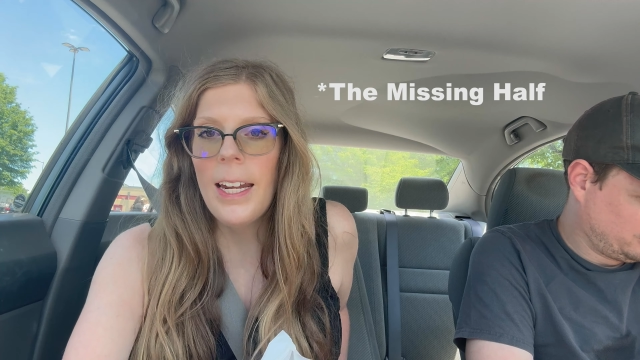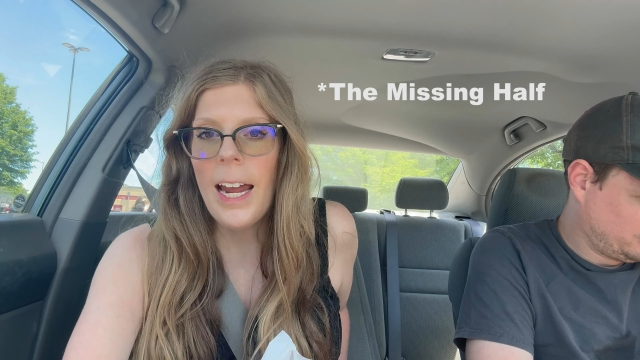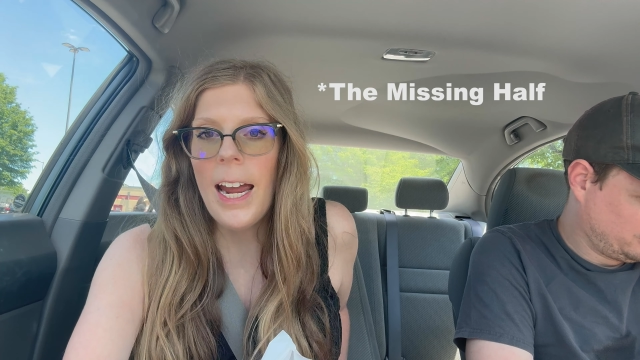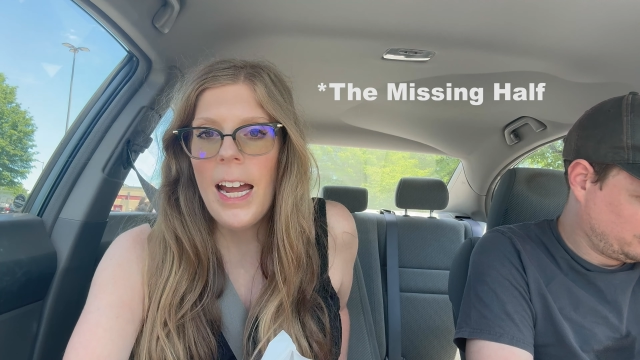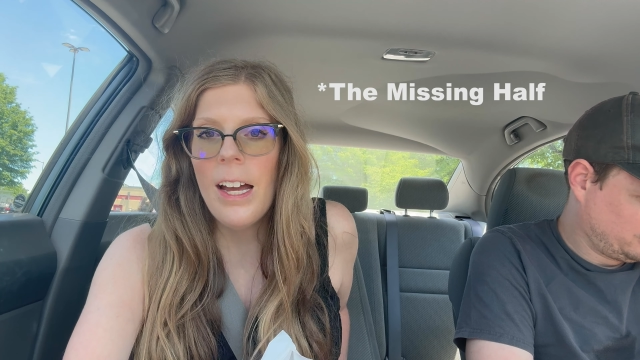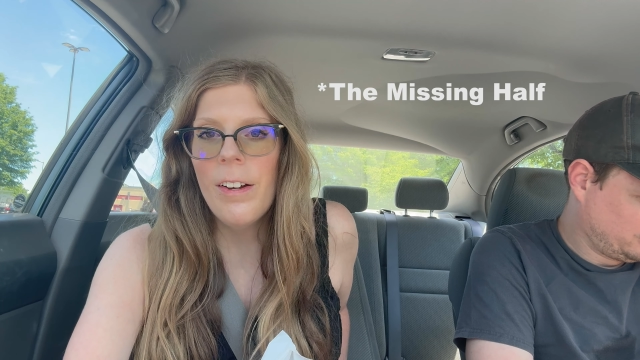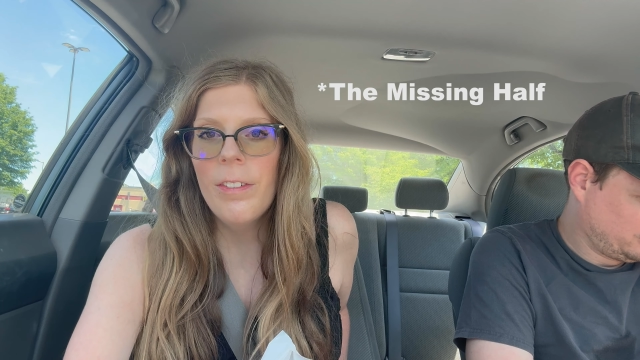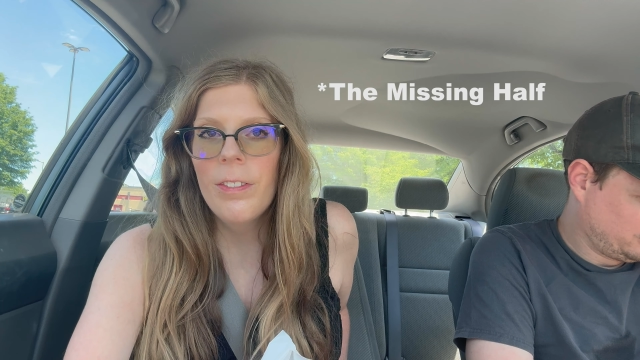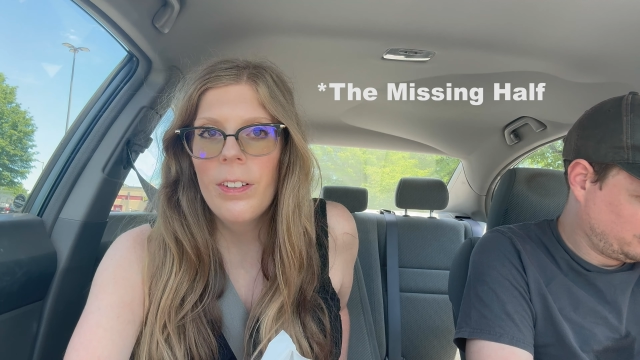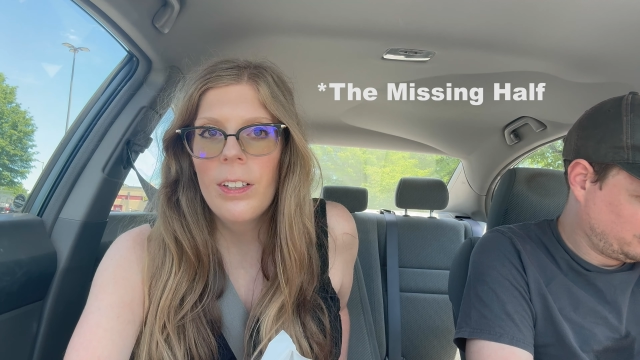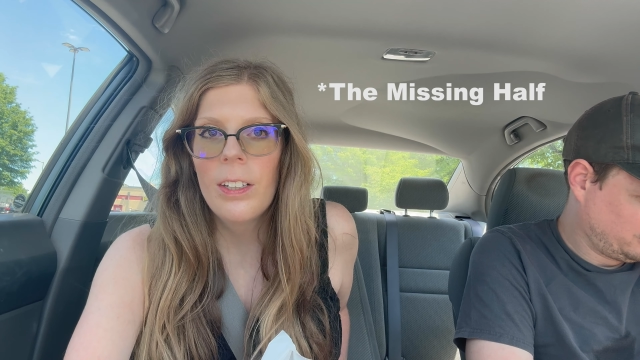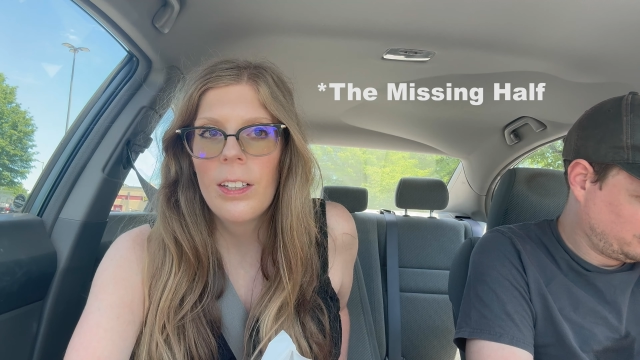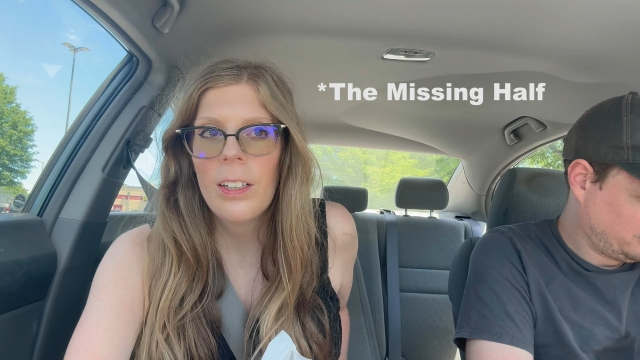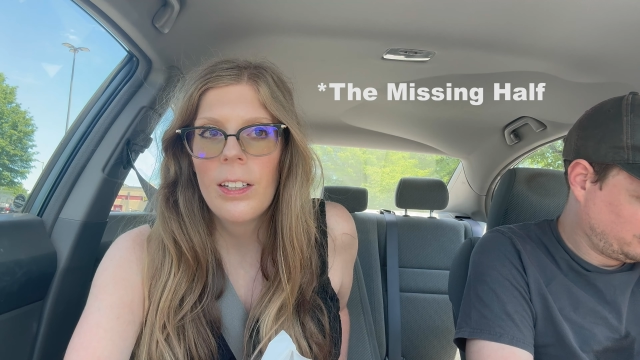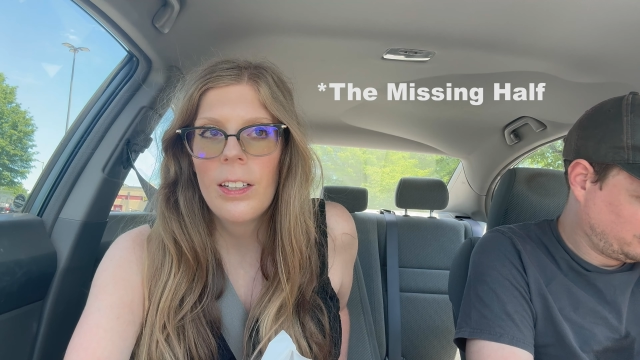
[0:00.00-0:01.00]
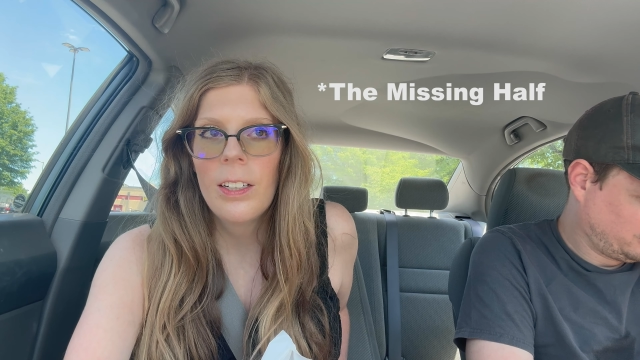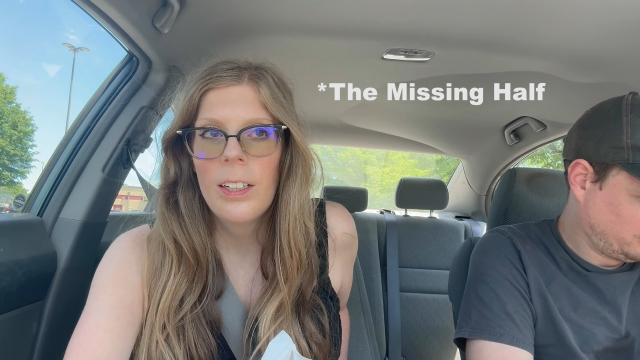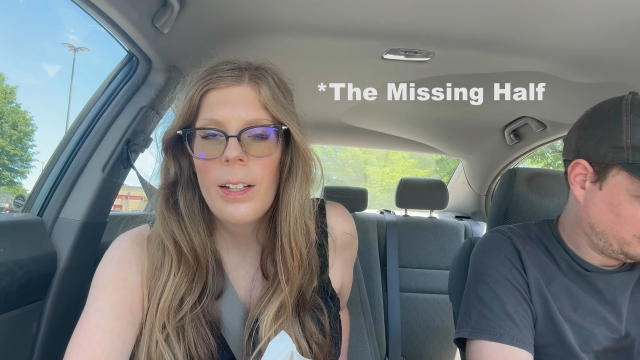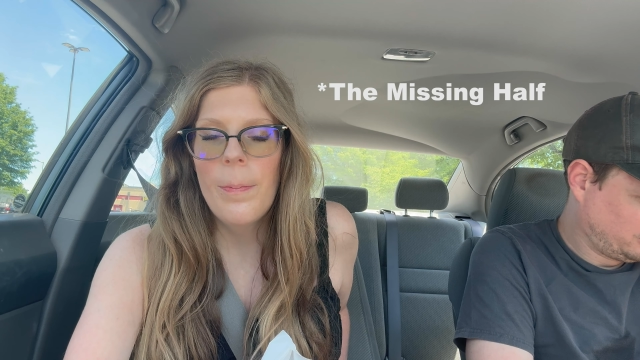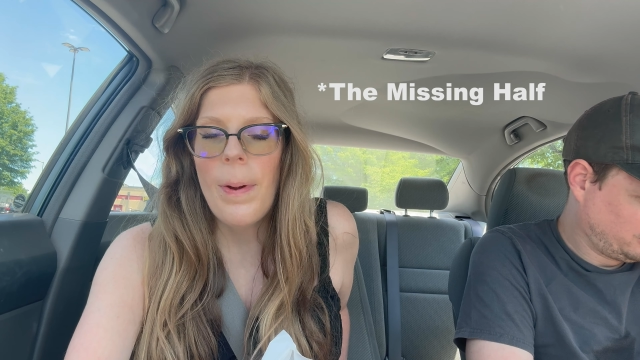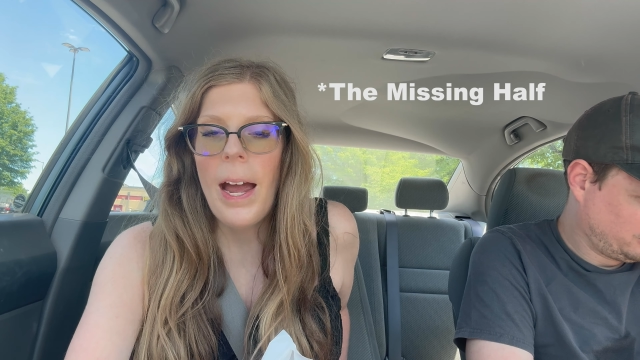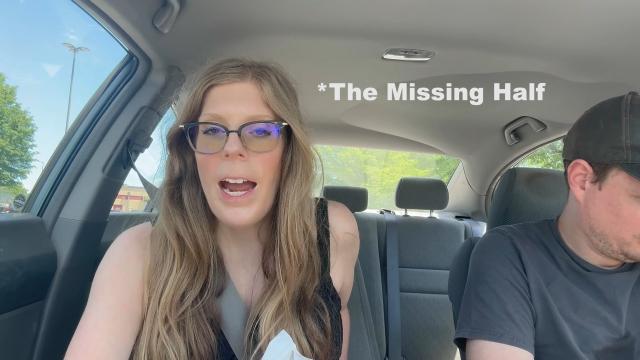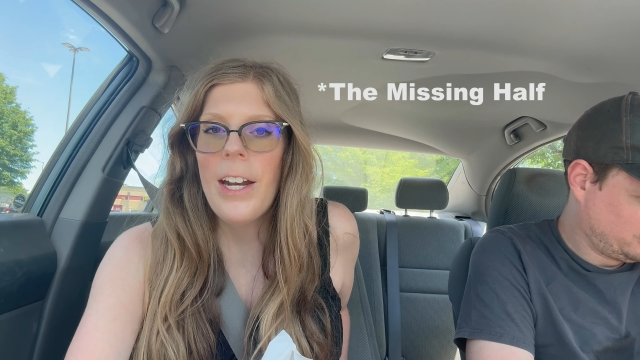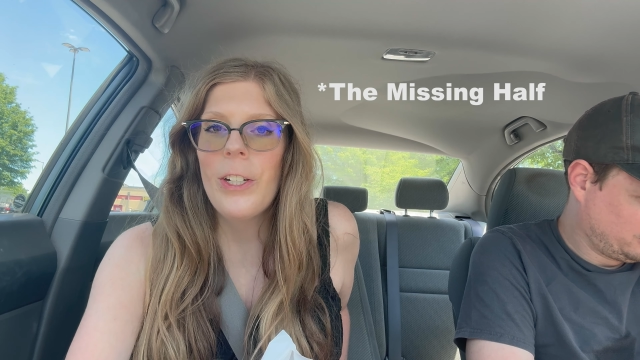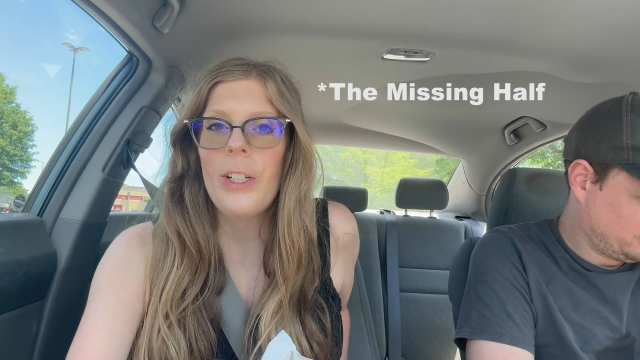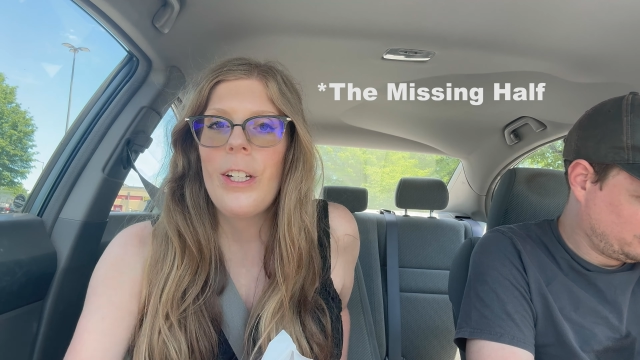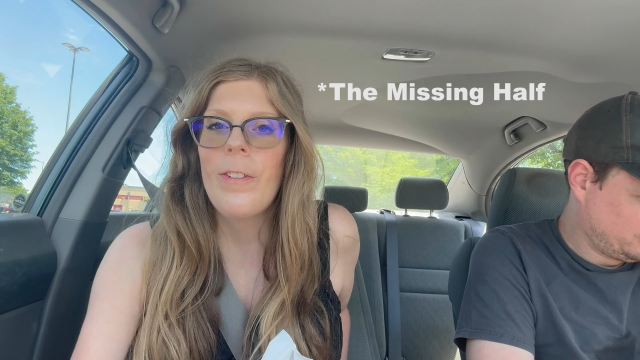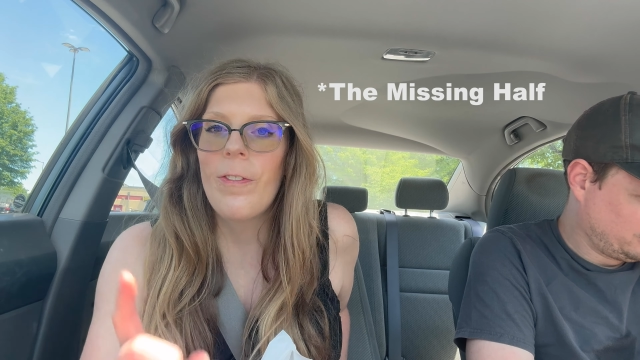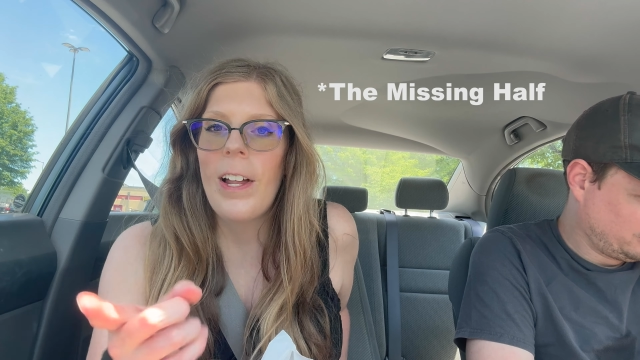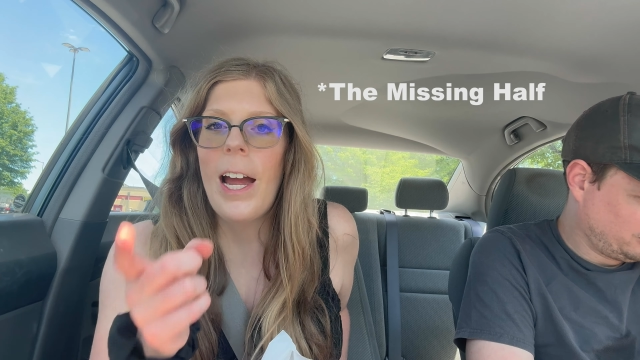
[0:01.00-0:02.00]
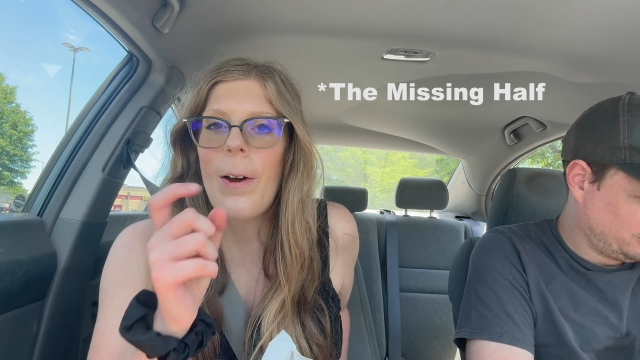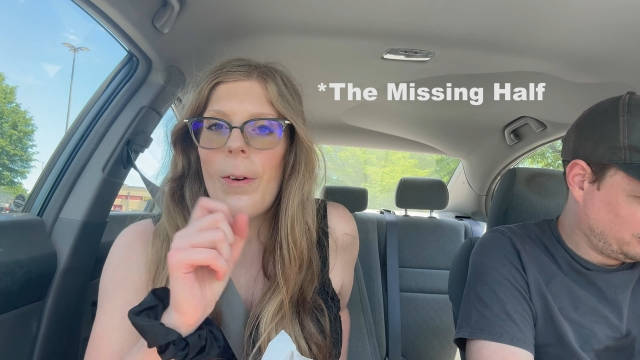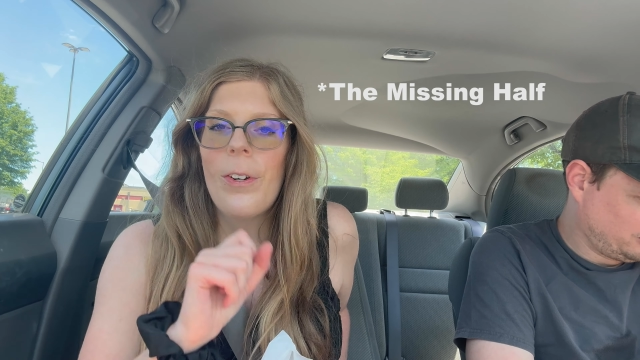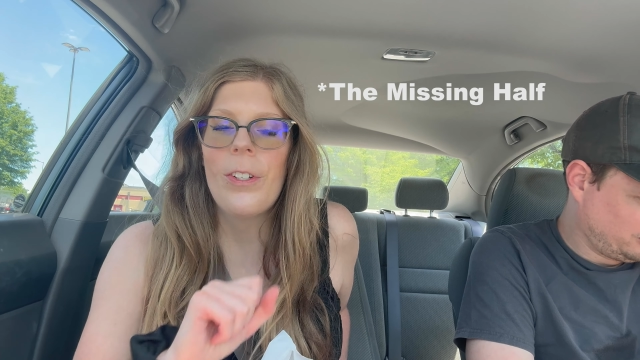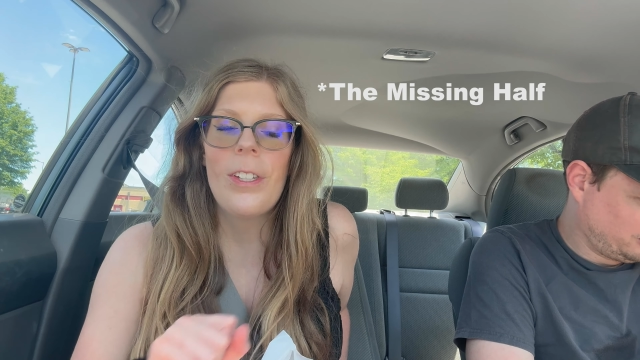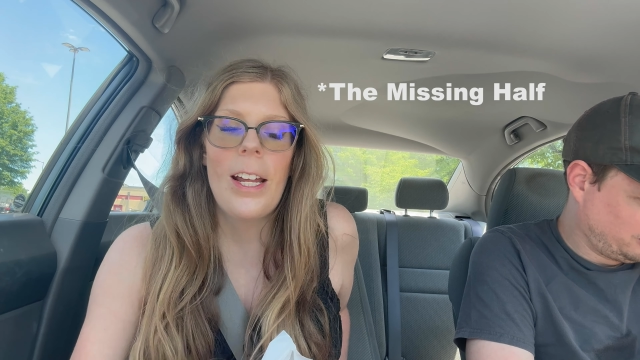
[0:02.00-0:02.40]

Cow by Ashley Flowers.